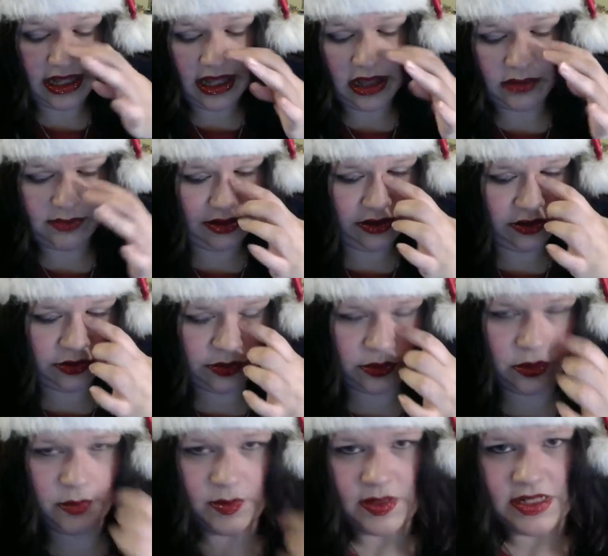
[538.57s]
And because we're
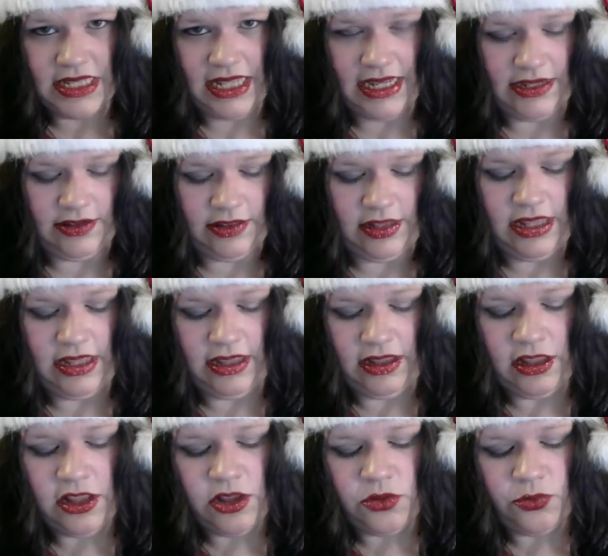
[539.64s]
coming to the end of the year,
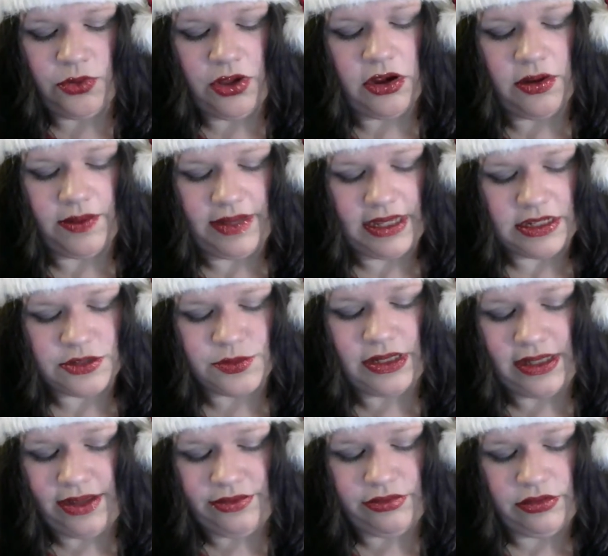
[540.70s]
we are going into a
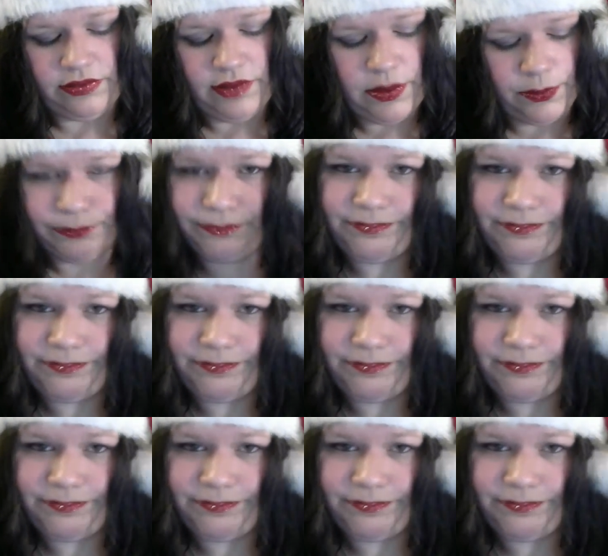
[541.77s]
life review.